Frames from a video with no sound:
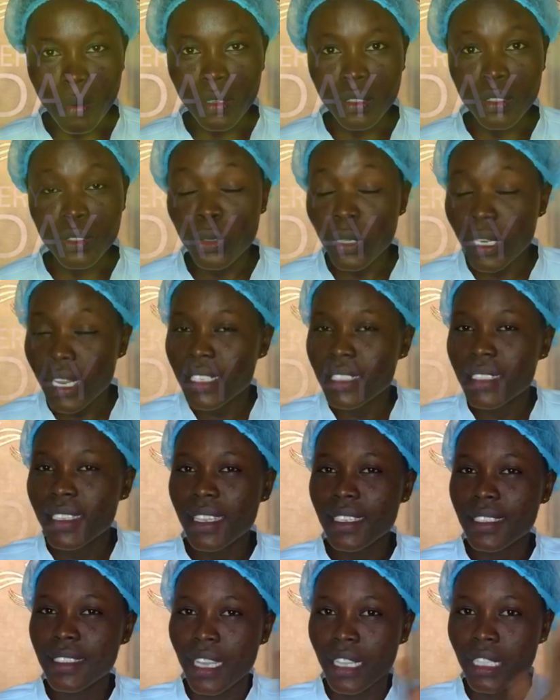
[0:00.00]
So let's
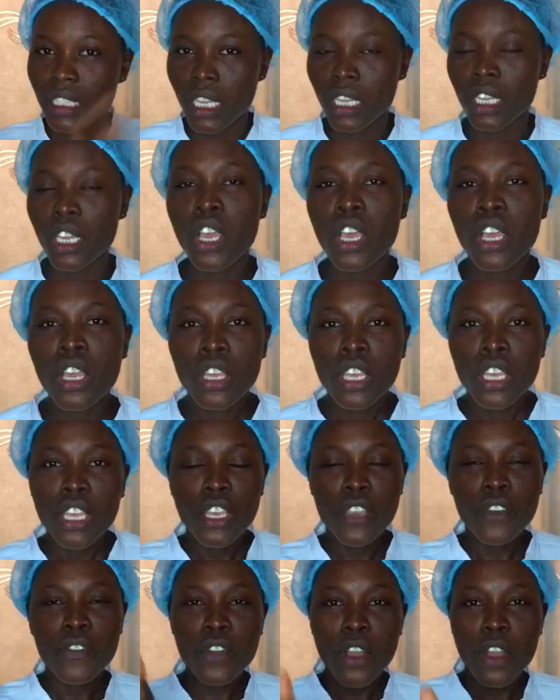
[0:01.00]
get started.
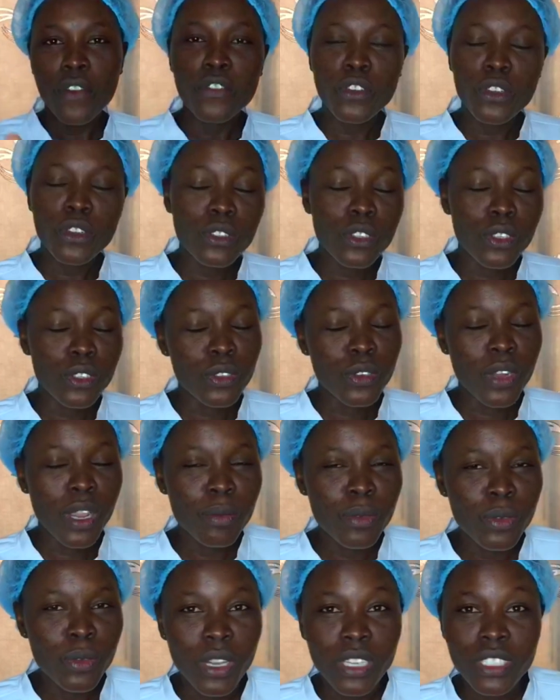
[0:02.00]
If you have not
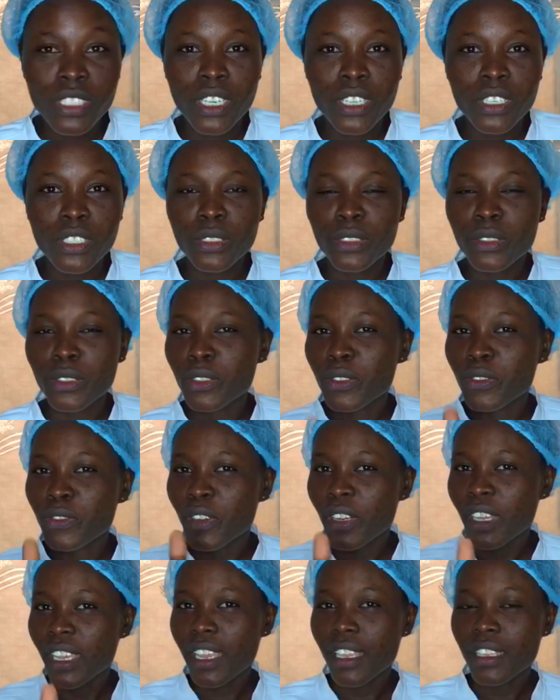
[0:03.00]
subscribed to our channel, don't
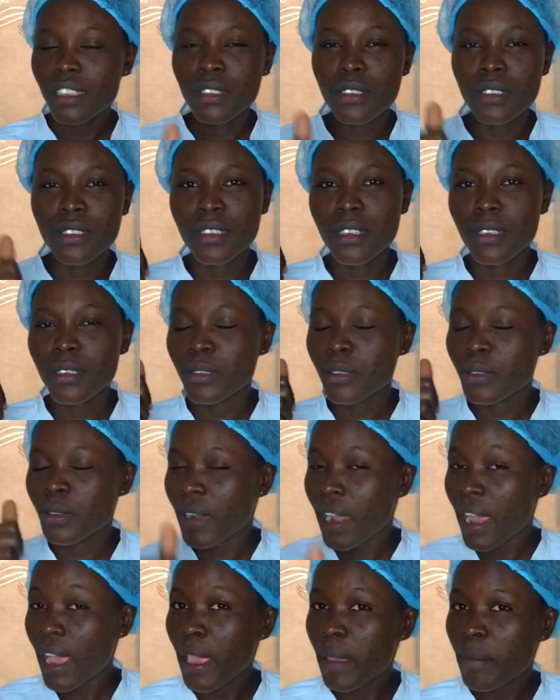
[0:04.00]
forget to
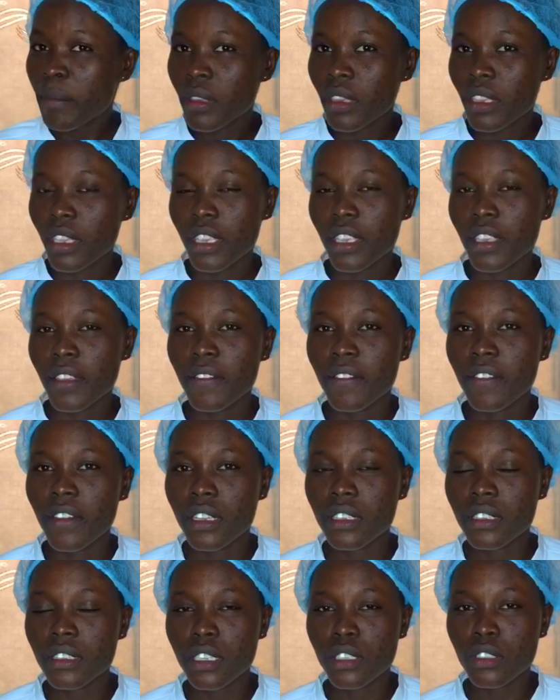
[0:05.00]
subscribe, give
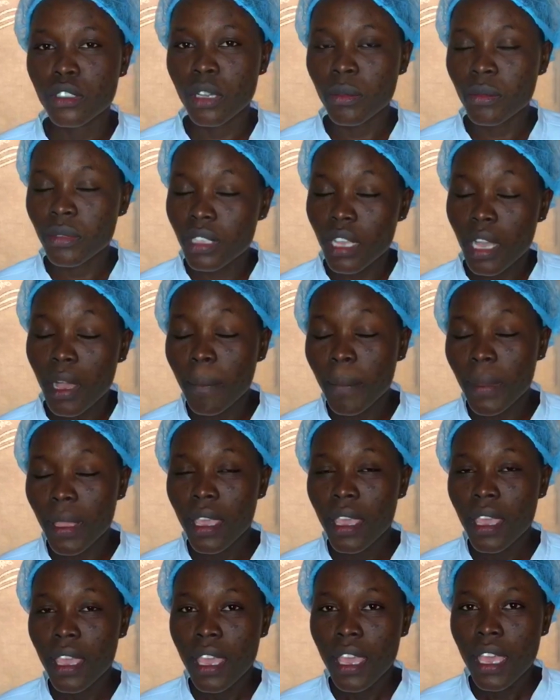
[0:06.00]
us a thumbs up,
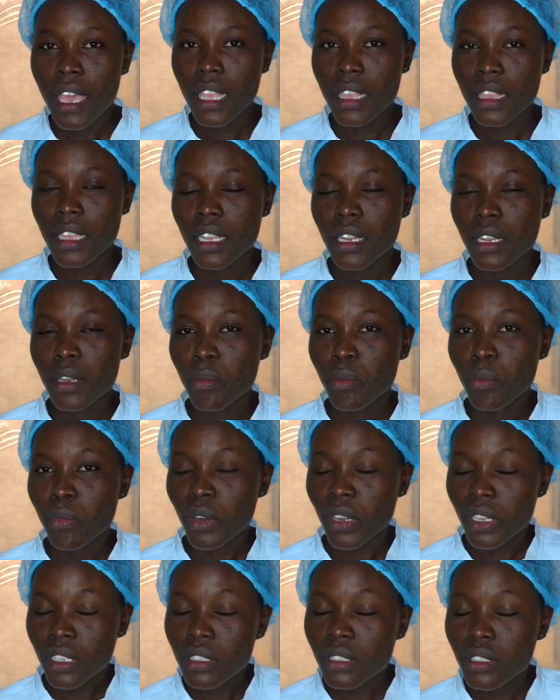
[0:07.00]
and then
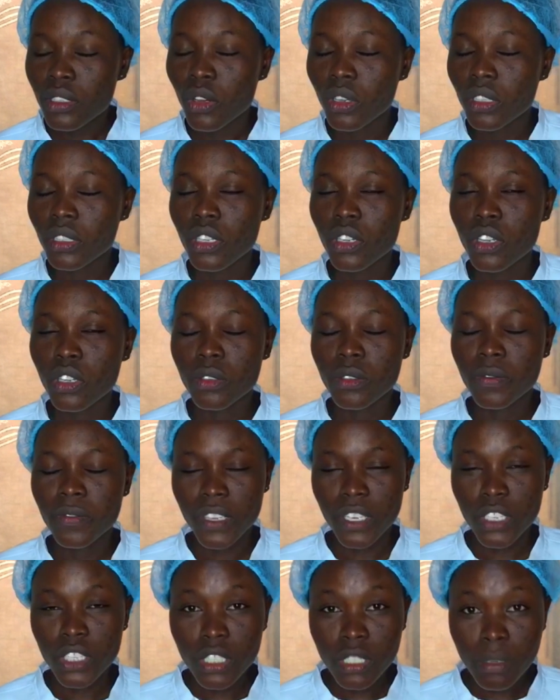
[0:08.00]
press on the
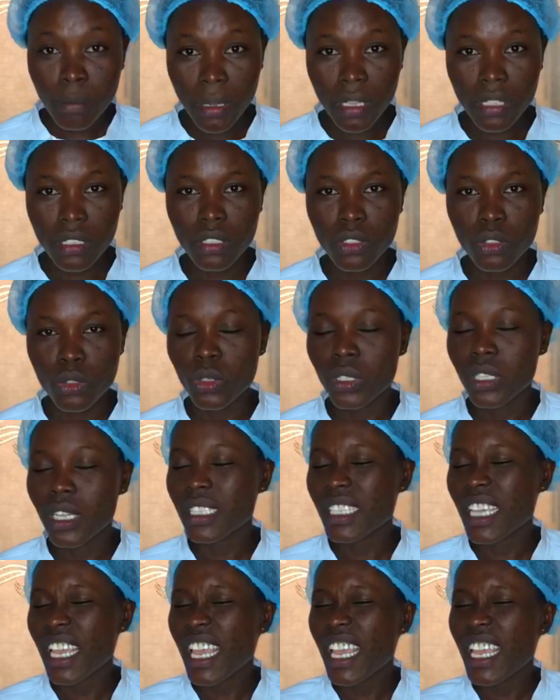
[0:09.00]
notification button so
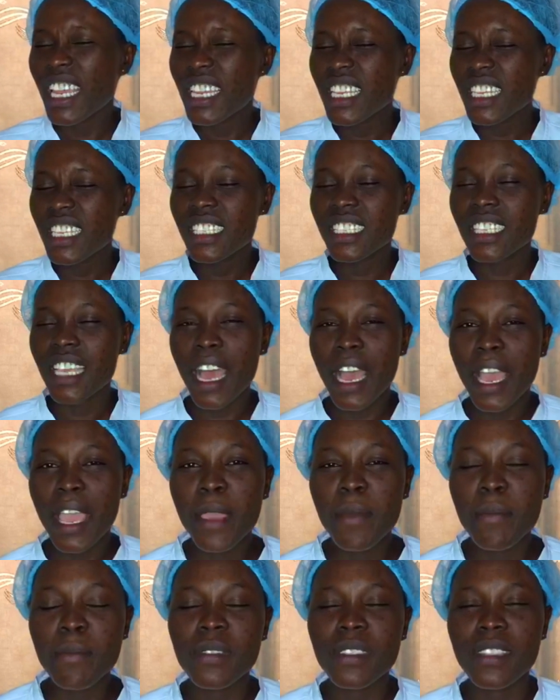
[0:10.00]
that
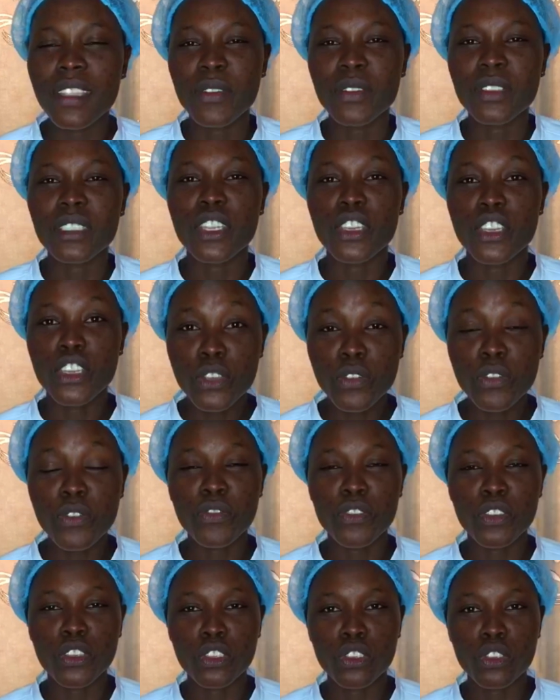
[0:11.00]
anytime there is a new
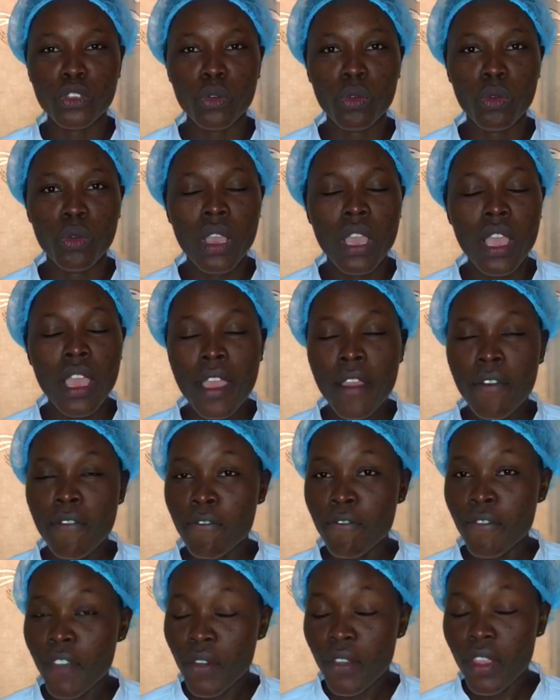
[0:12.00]
video,
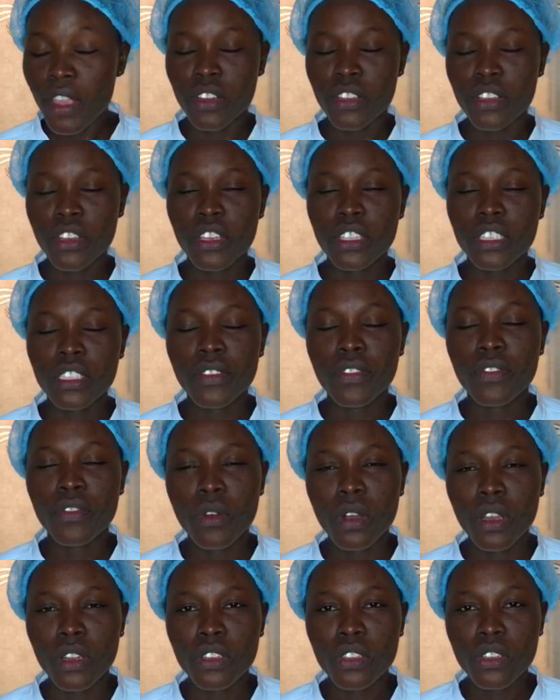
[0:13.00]
very educative
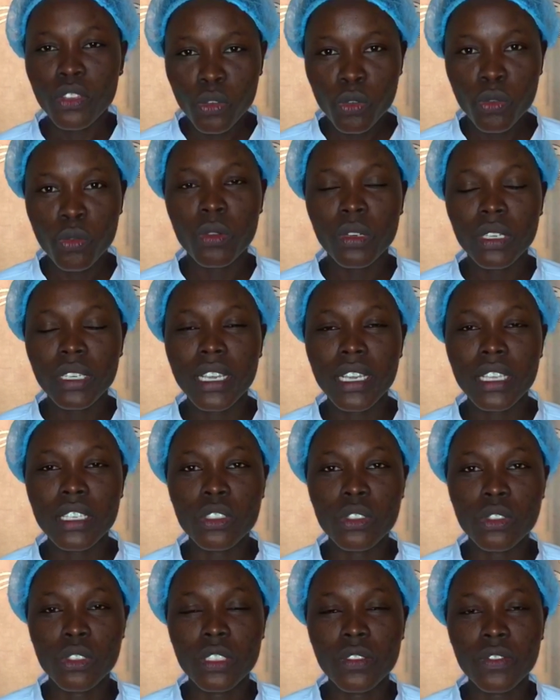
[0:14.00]
one, you will get
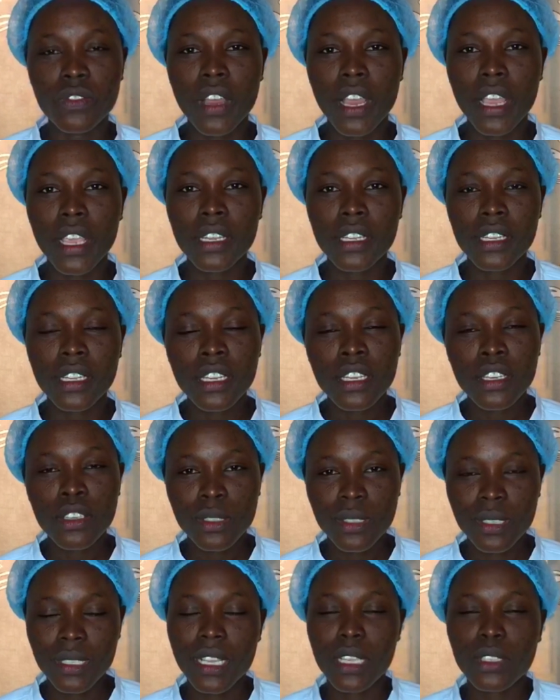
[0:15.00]
notified
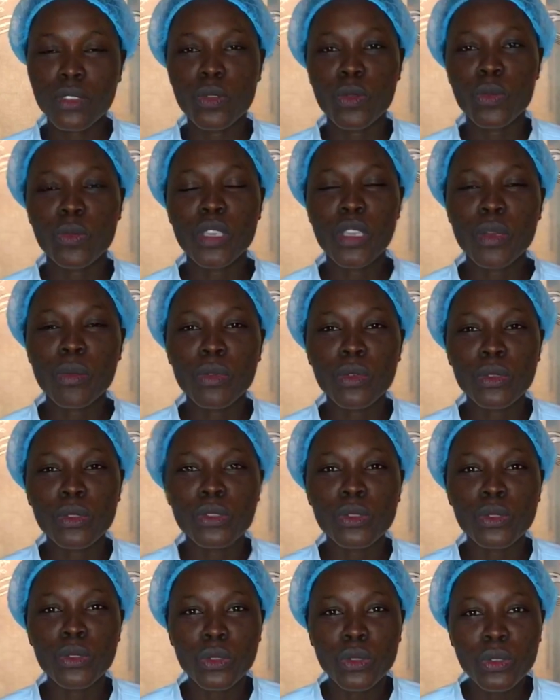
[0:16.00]
so that you'll be able
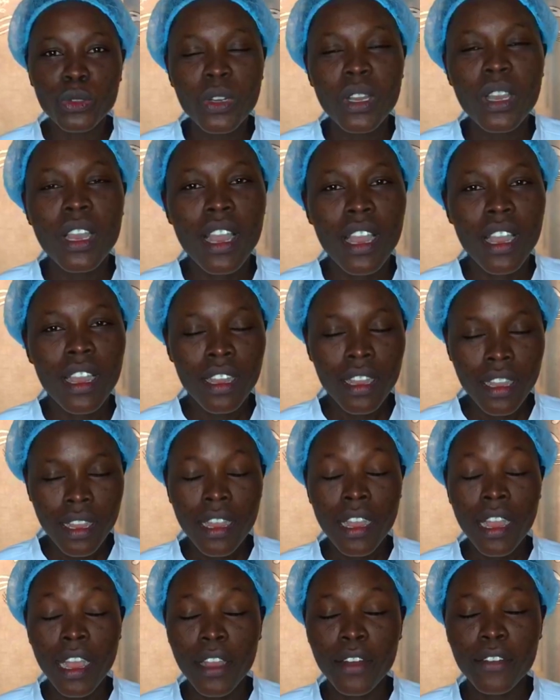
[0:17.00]
to
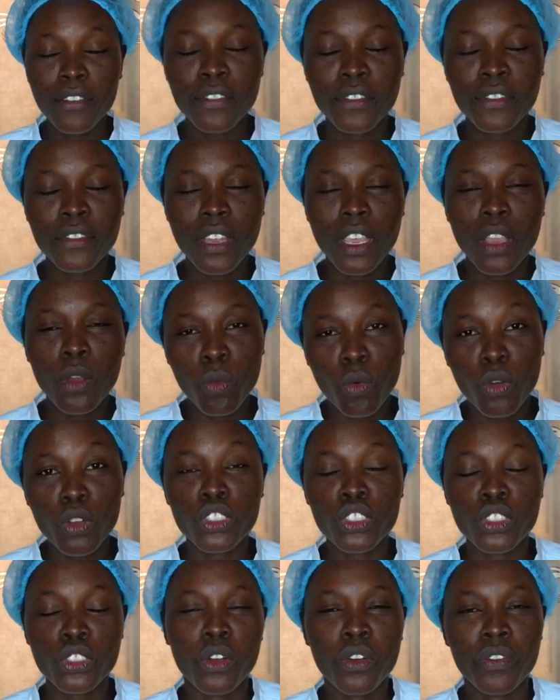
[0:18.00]
have a
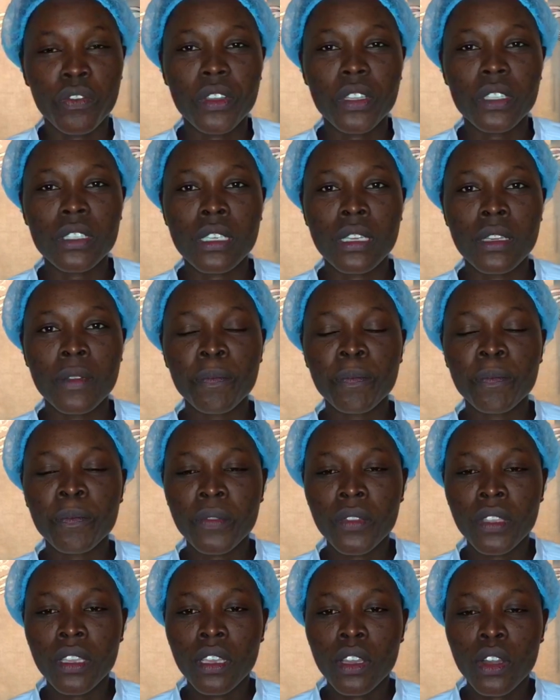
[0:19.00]
watch of it.
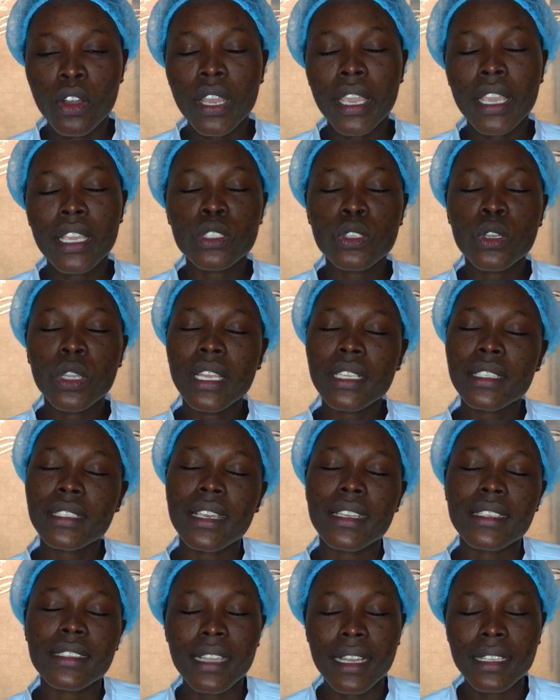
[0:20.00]
Okay, so let's
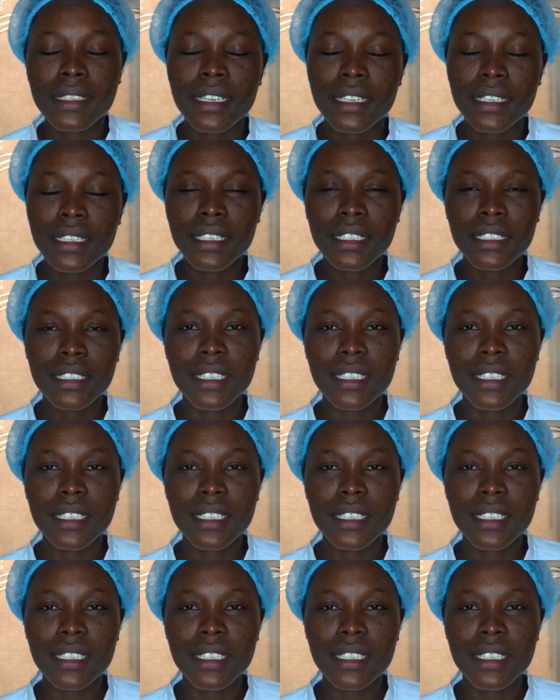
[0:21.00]
get started.